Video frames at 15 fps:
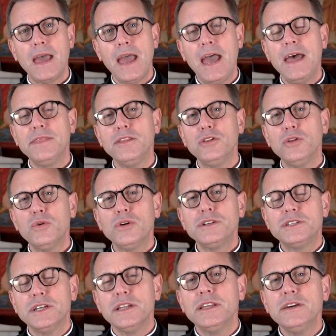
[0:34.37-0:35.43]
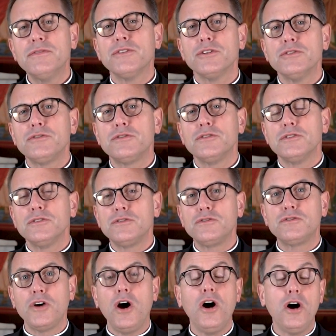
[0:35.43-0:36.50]
And the Lord delivers
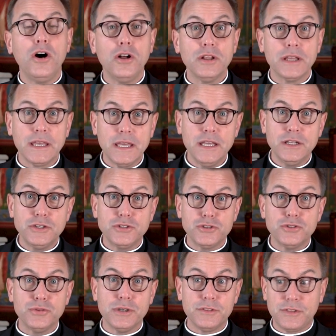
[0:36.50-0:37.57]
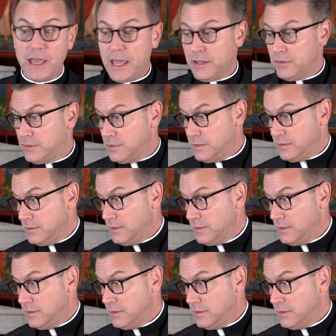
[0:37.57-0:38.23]
Saul into his hands.